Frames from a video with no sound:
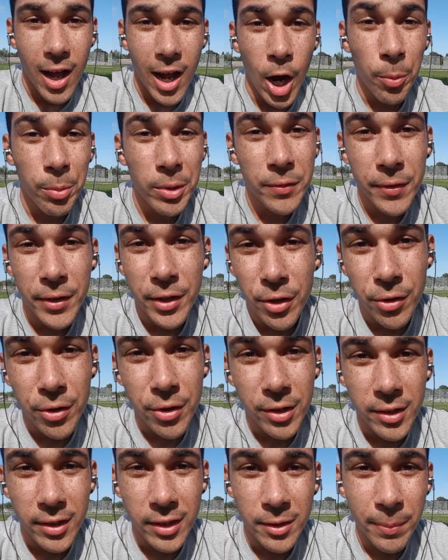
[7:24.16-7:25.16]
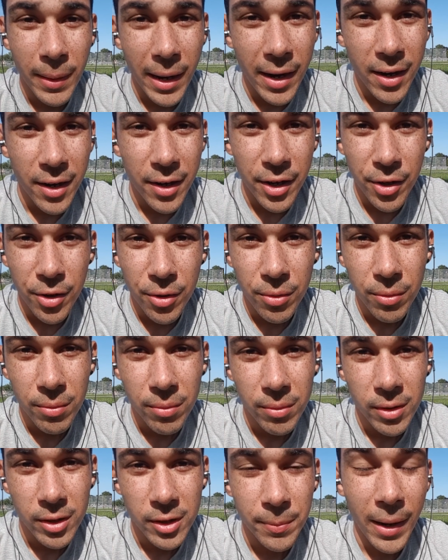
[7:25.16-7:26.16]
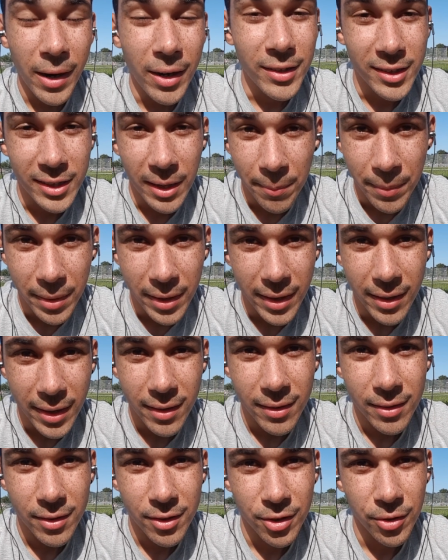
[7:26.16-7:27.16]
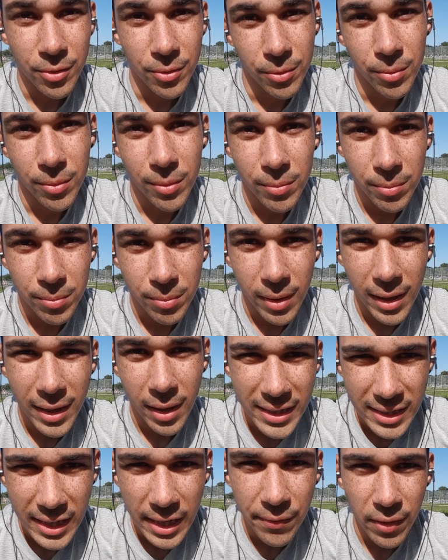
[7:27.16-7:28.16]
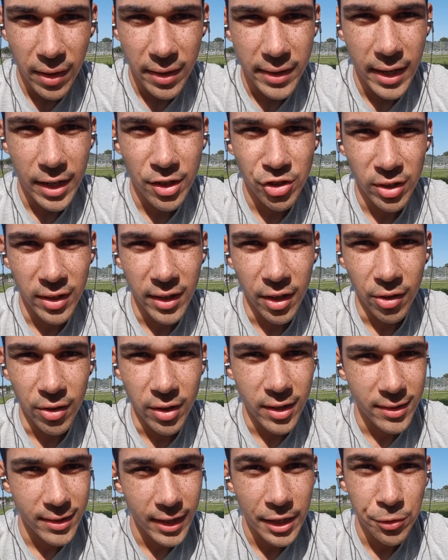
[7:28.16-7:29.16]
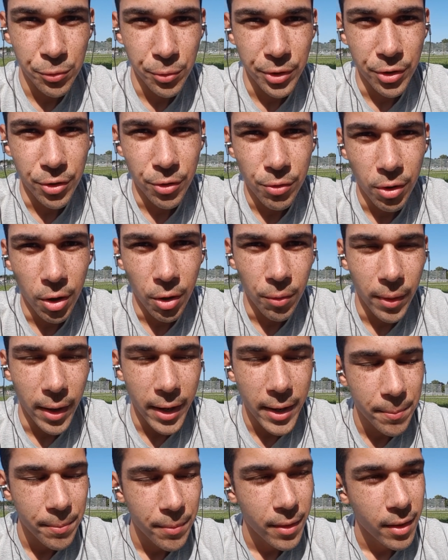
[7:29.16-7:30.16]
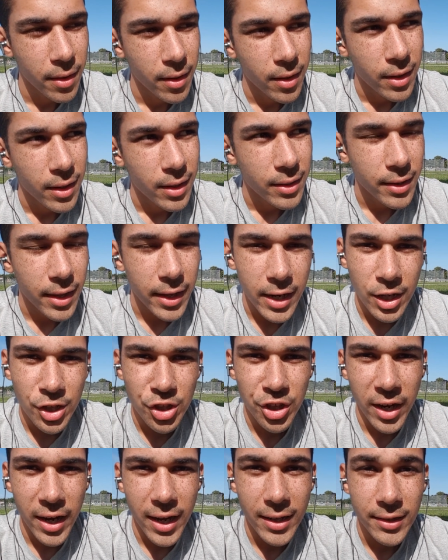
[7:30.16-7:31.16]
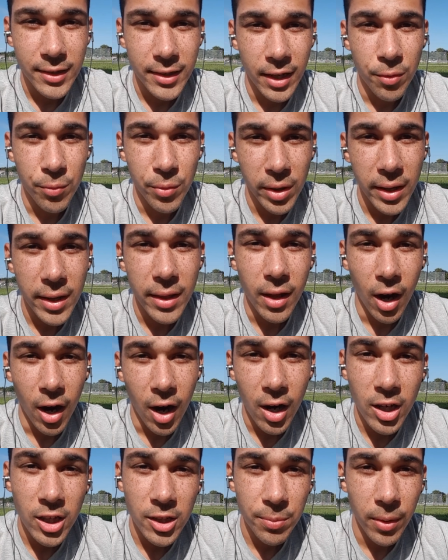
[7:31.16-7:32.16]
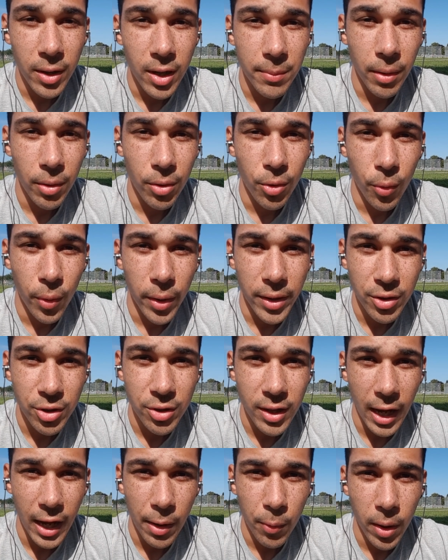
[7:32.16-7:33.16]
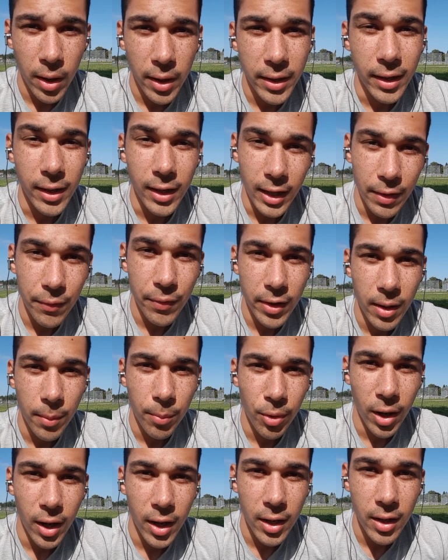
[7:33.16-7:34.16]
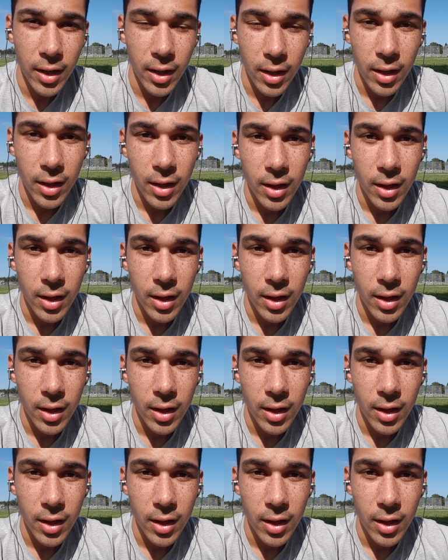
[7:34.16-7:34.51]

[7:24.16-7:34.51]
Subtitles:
I hope this video could inspire somebody to at least live on the edge a little, because that's where you grow, right? Take a chance, and really the hardest part about going to Taiwan and living abroad